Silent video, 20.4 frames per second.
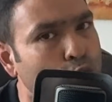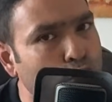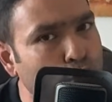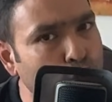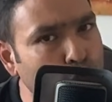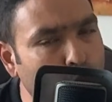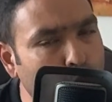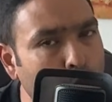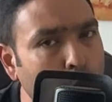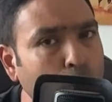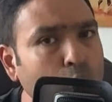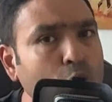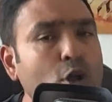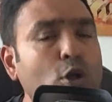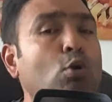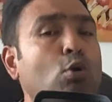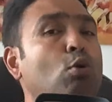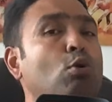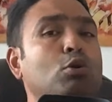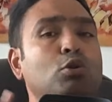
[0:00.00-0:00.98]
Throughout the
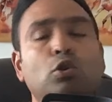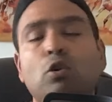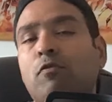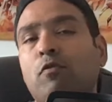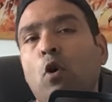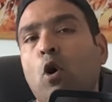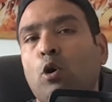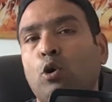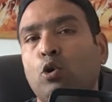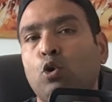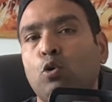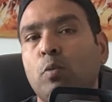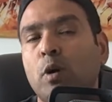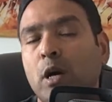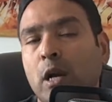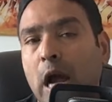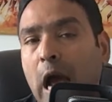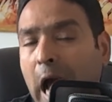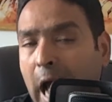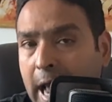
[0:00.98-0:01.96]
course of
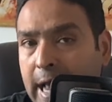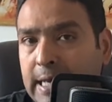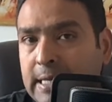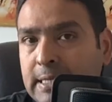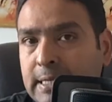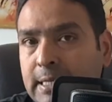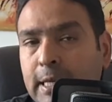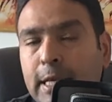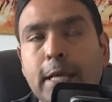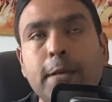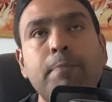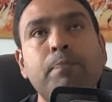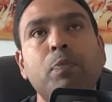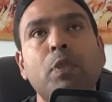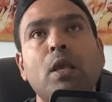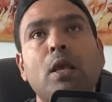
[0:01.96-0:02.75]
October, I see